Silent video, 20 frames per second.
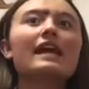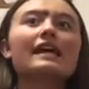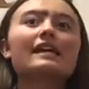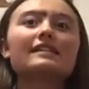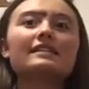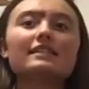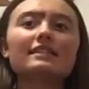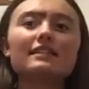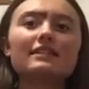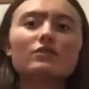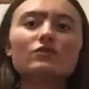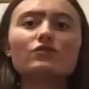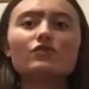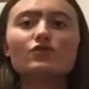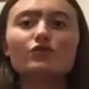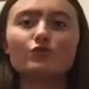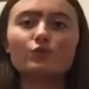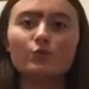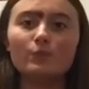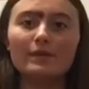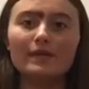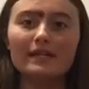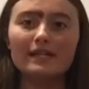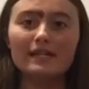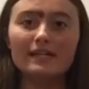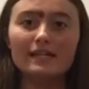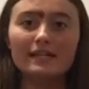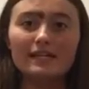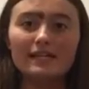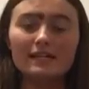it's a little
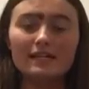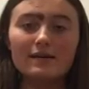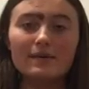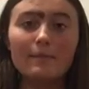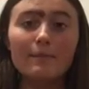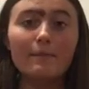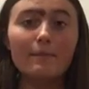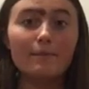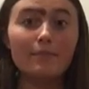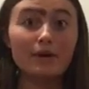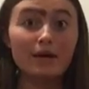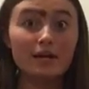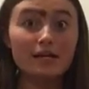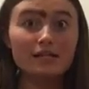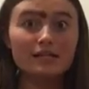sweet, but